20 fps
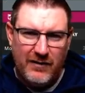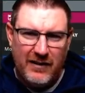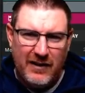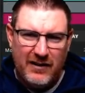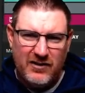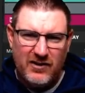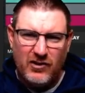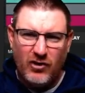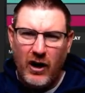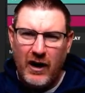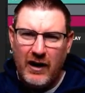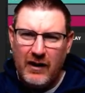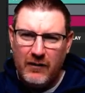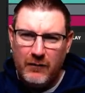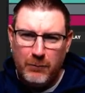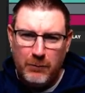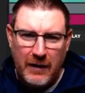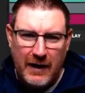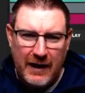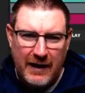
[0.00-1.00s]
a style
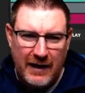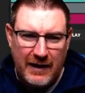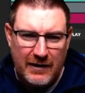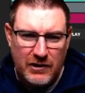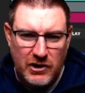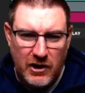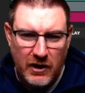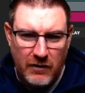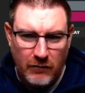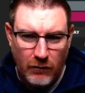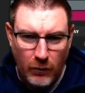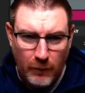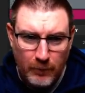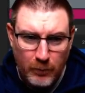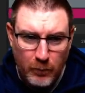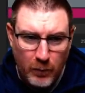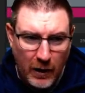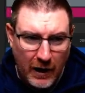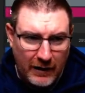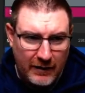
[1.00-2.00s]
of play in general.
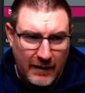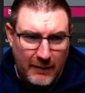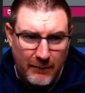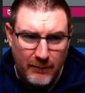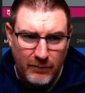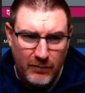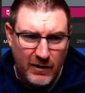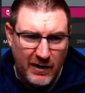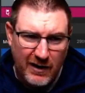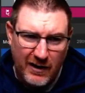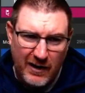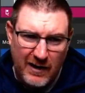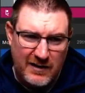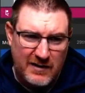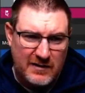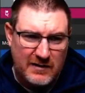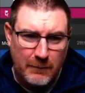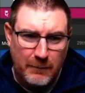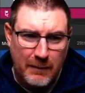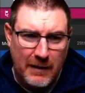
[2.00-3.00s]
But it
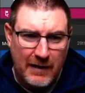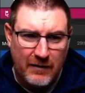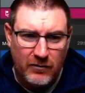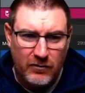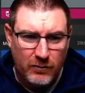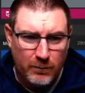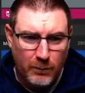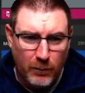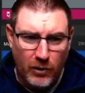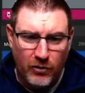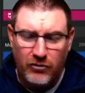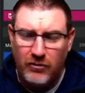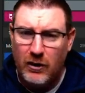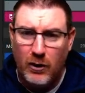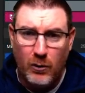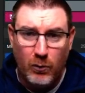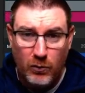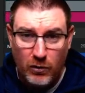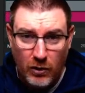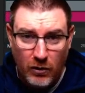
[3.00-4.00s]
just depends
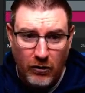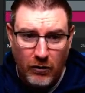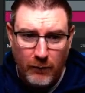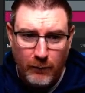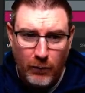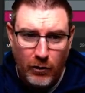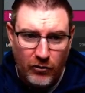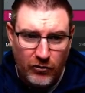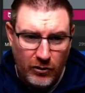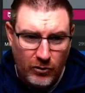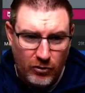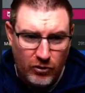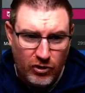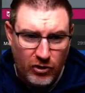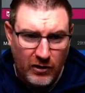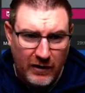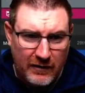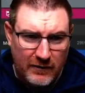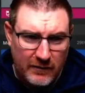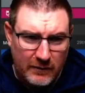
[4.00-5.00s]
personal, your own personal
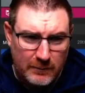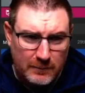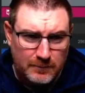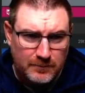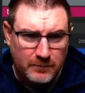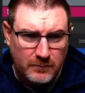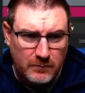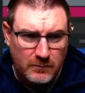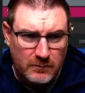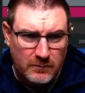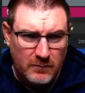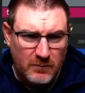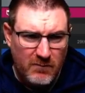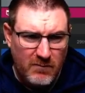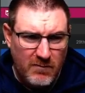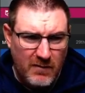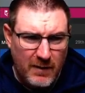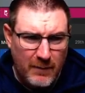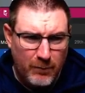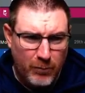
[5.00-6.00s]
choice.
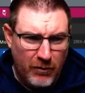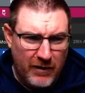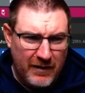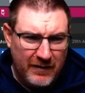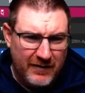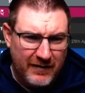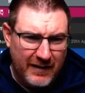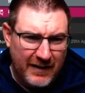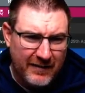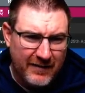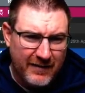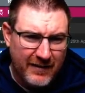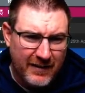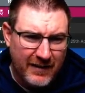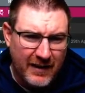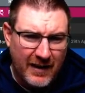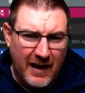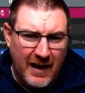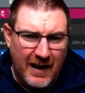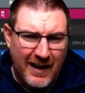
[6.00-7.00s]
Preseason,
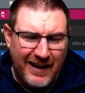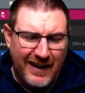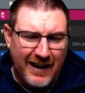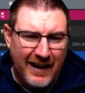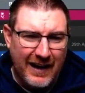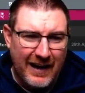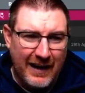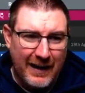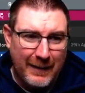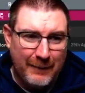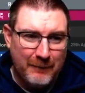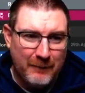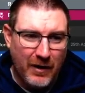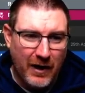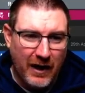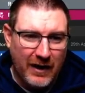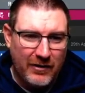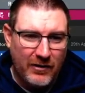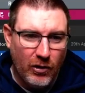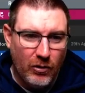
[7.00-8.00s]

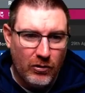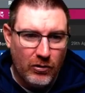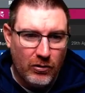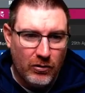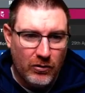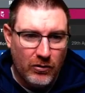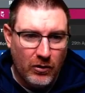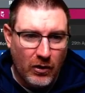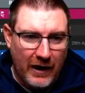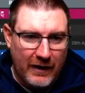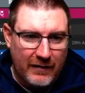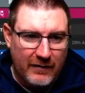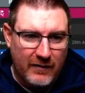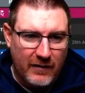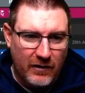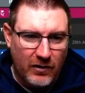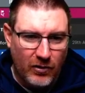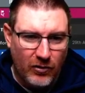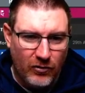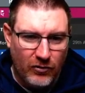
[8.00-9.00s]
I don't like to
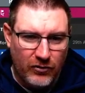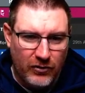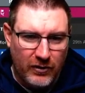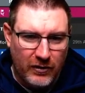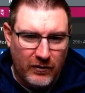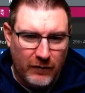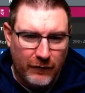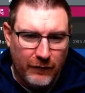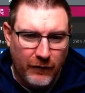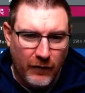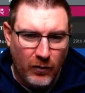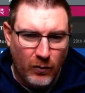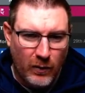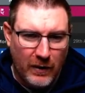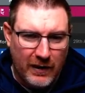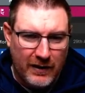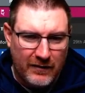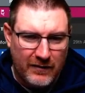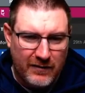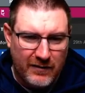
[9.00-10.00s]
use the default
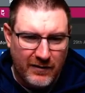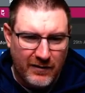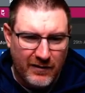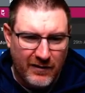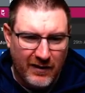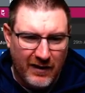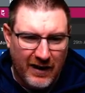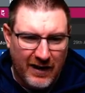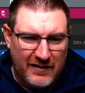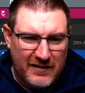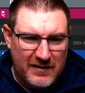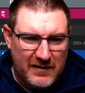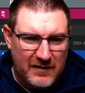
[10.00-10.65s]
ones. I'll